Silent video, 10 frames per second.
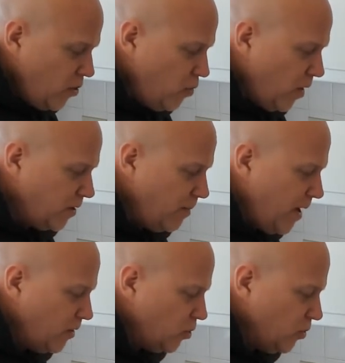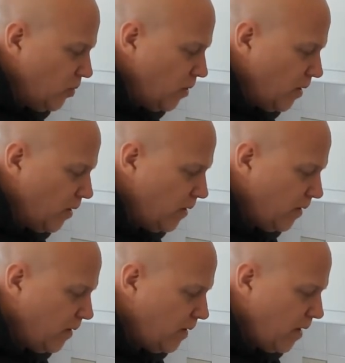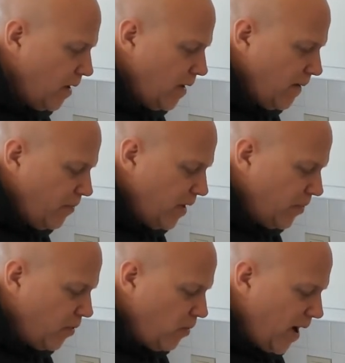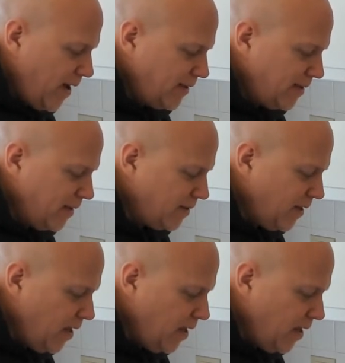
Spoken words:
You want to make sure that the rice is